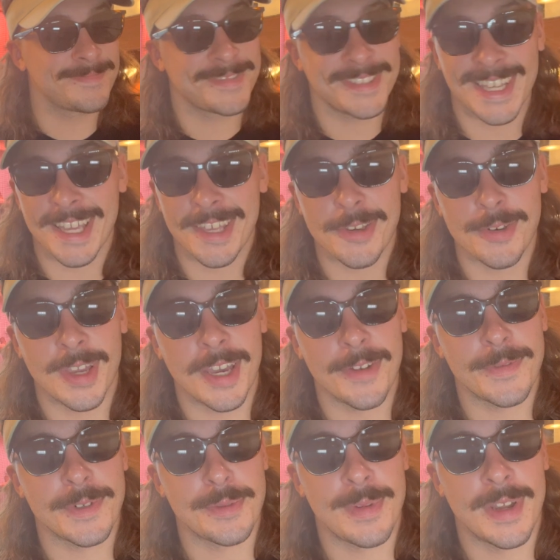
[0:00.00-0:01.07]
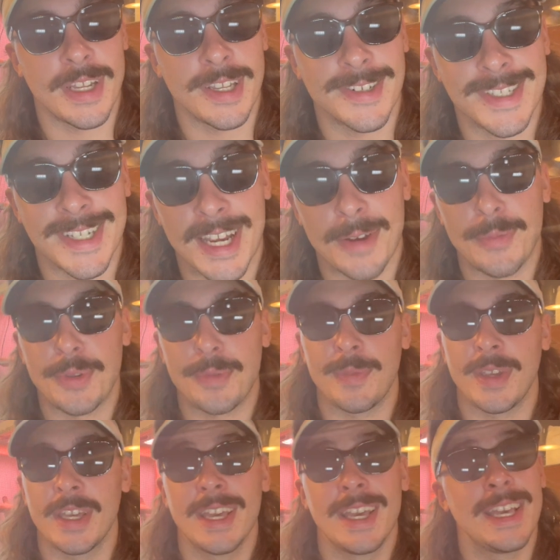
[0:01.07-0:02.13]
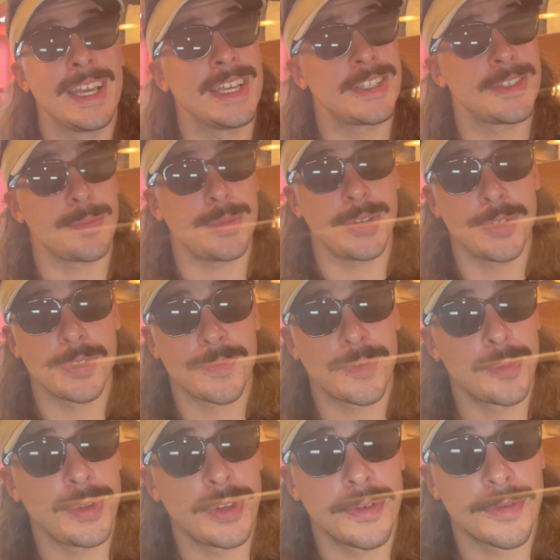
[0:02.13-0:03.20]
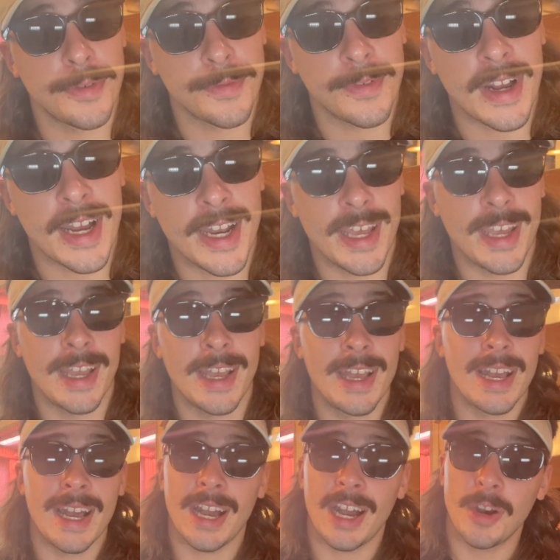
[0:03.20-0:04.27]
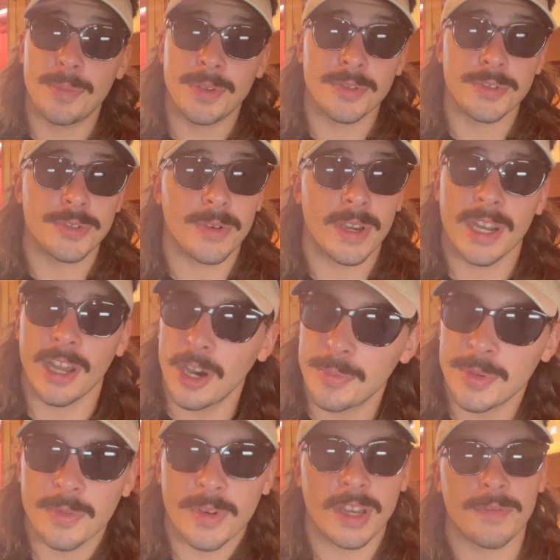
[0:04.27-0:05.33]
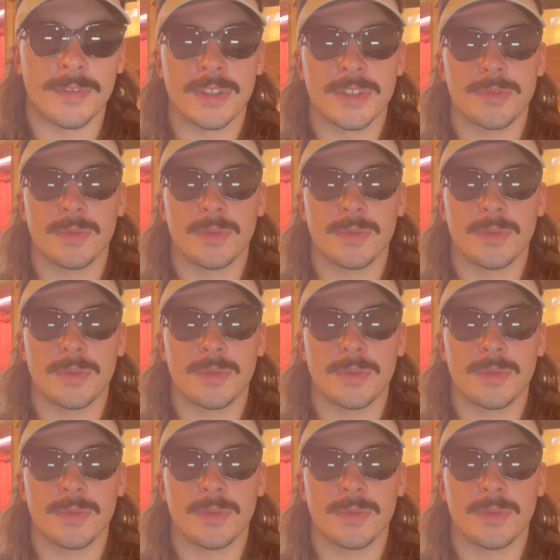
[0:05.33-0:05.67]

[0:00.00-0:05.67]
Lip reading: thank you again for spending your time with me. It's a beautiful, beautiful Friday. I hope you enjoyed. I hope you're ready for this